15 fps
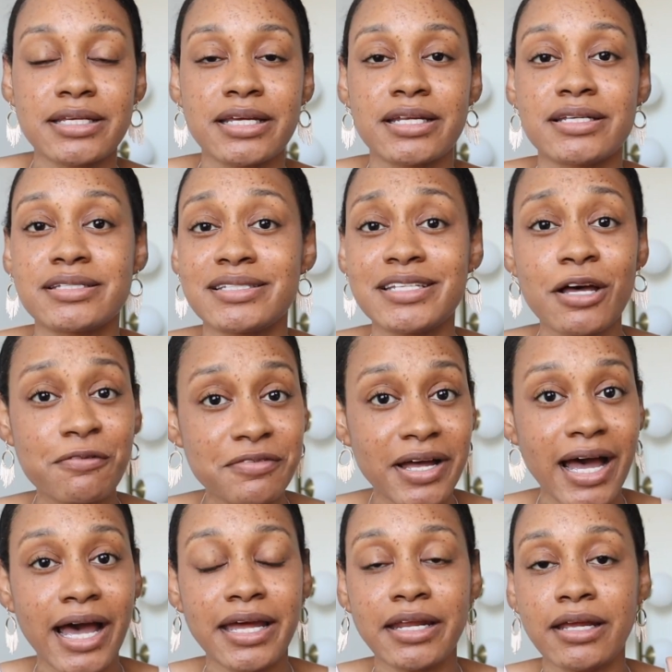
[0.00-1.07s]
It is
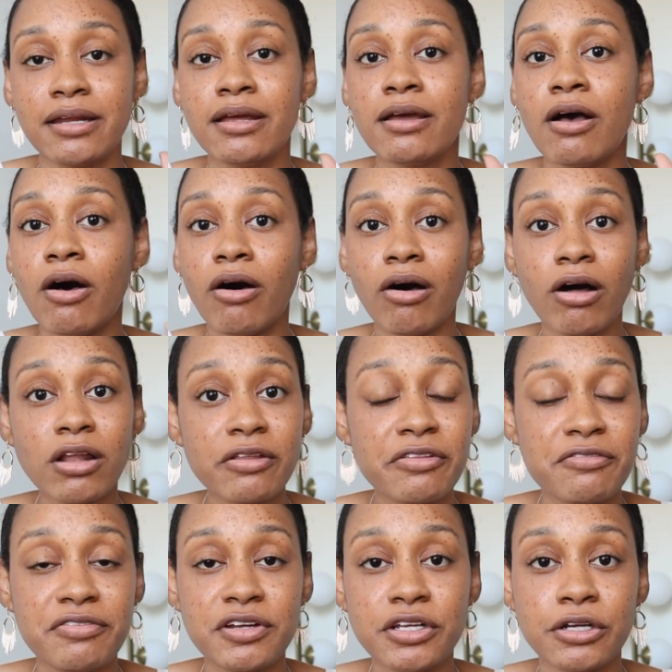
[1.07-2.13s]
self-guided, all of the
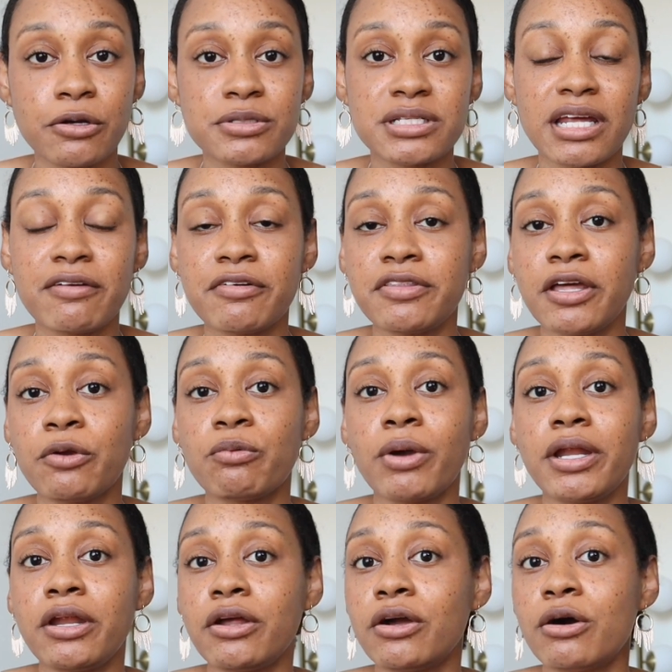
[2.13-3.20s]
videos and everything
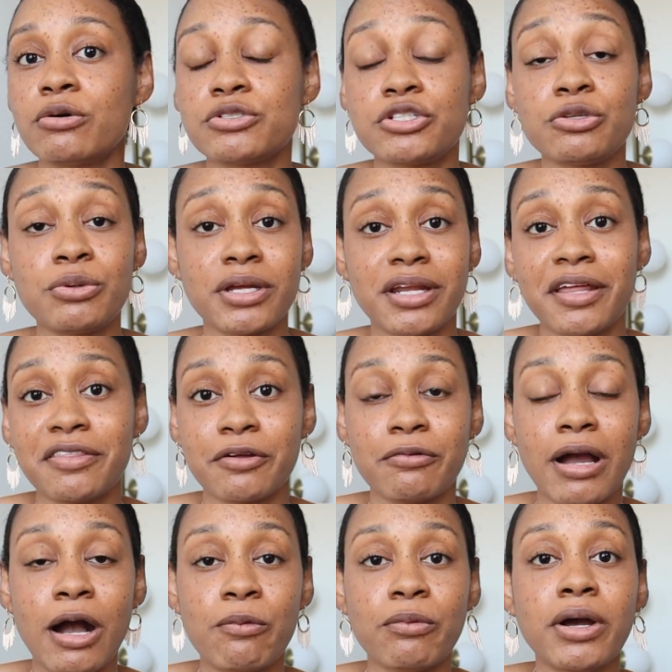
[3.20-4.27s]
ready to go so you can hit the
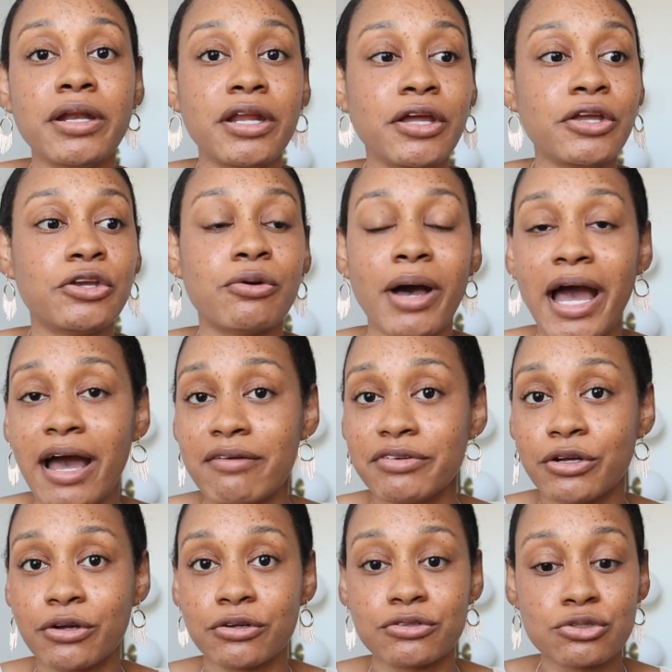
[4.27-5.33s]
ground running. You'll have
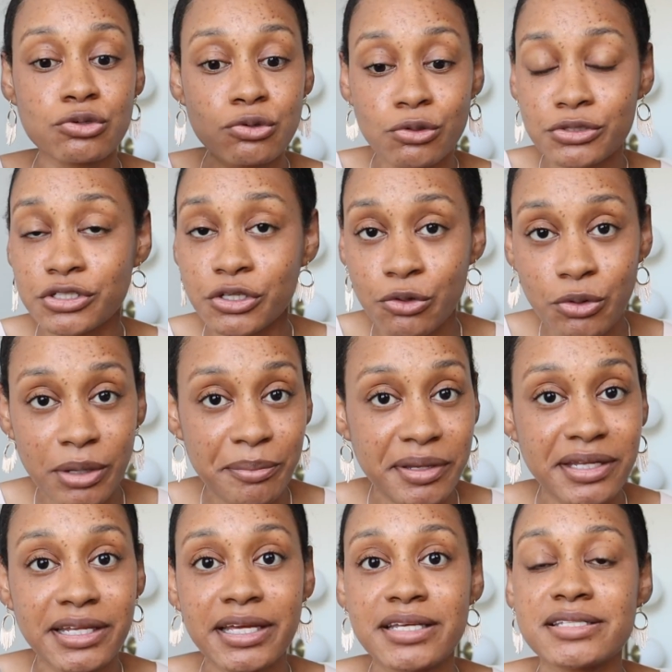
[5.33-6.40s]
your tools and equipment
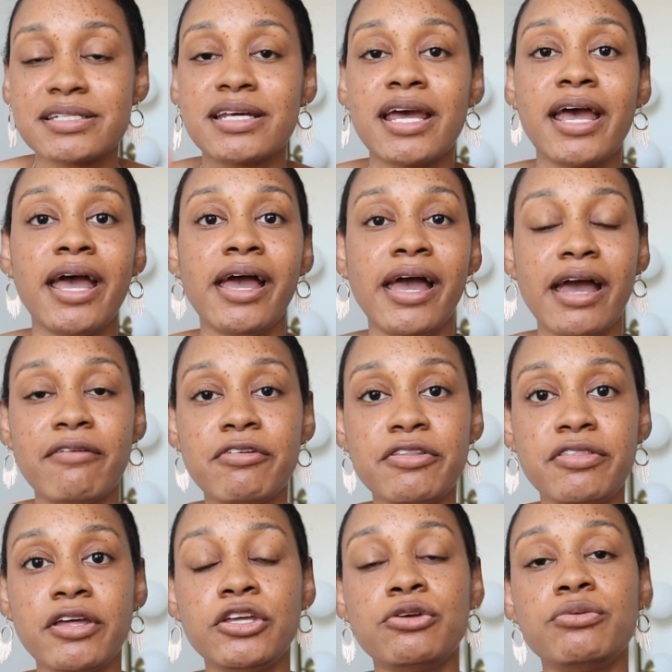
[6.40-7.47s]
list,
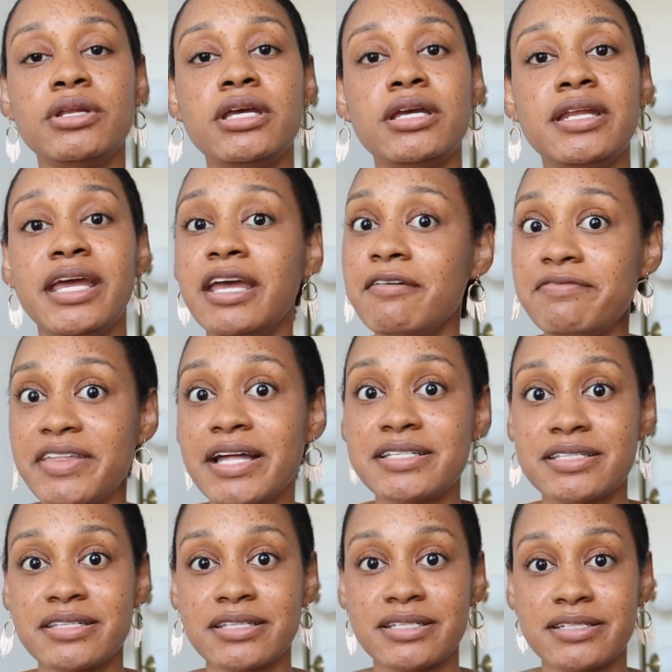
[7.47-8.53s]
everything you need if that's
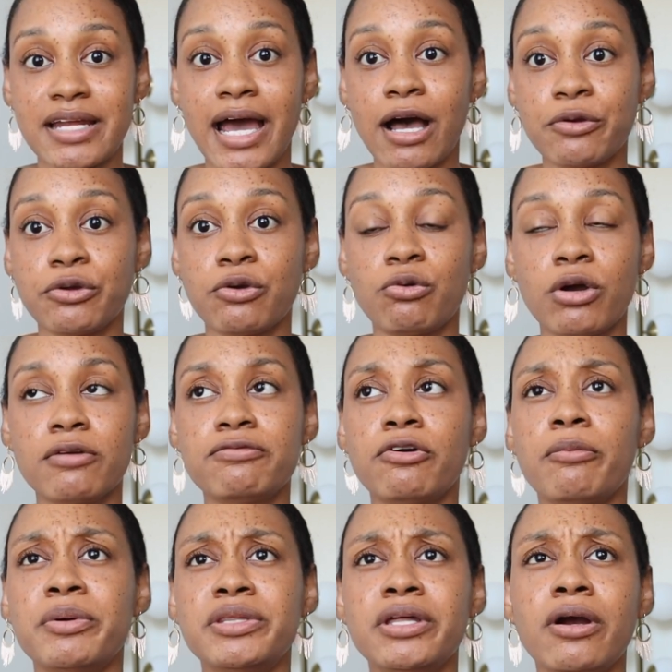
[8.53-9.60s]
the style you're going for.
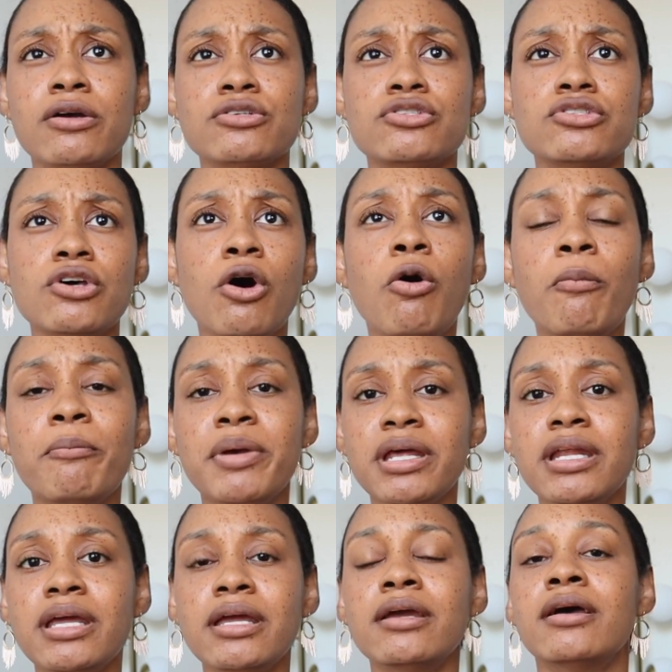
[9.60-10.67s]
But there are so
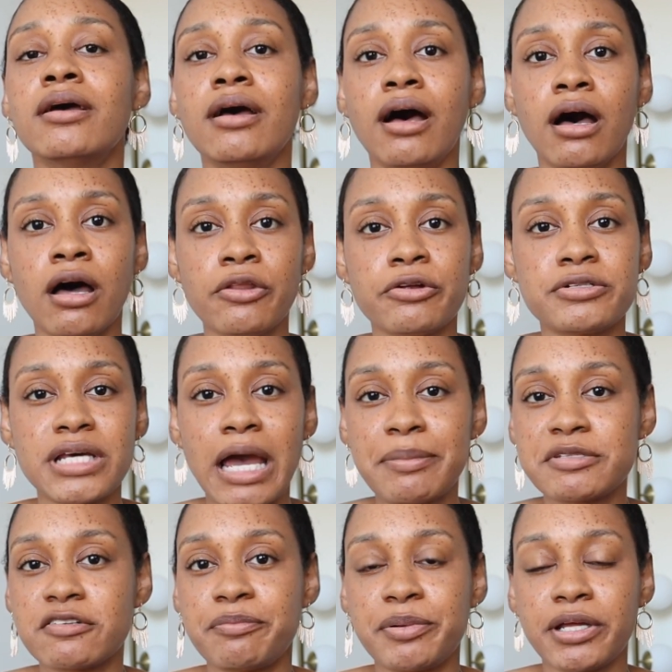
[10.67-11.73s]
many other
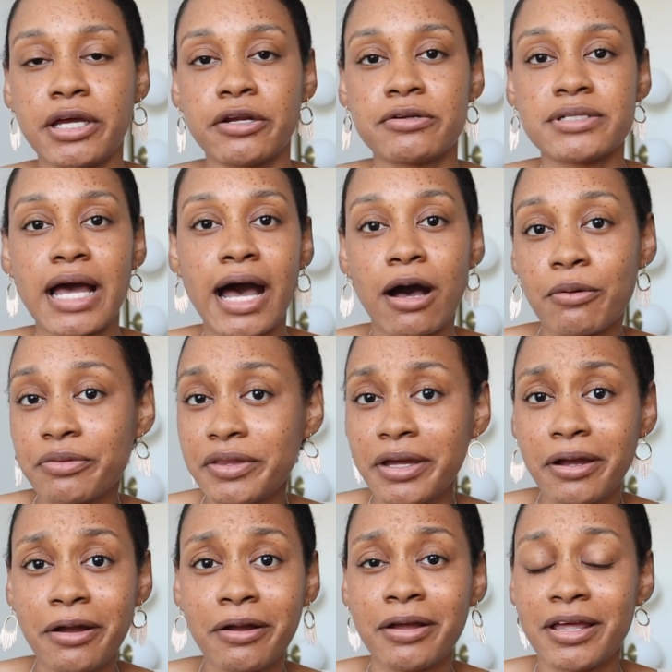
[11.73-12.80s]
types of planners out
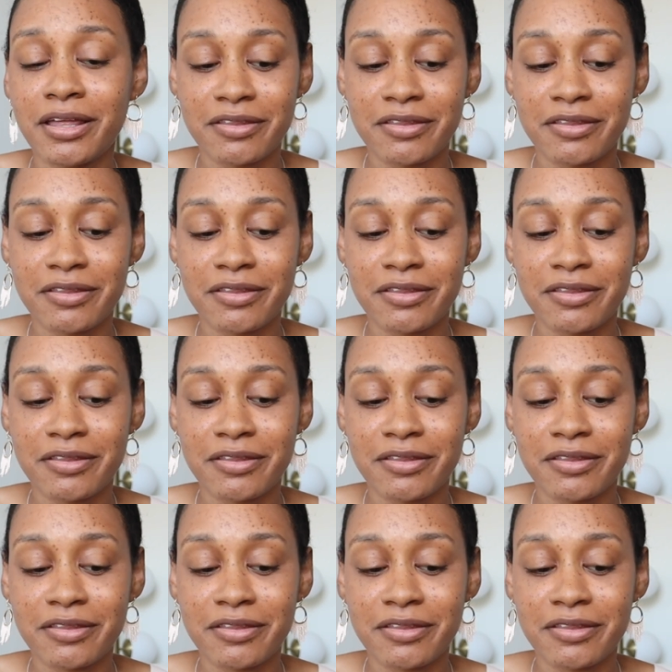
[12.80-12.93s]
there.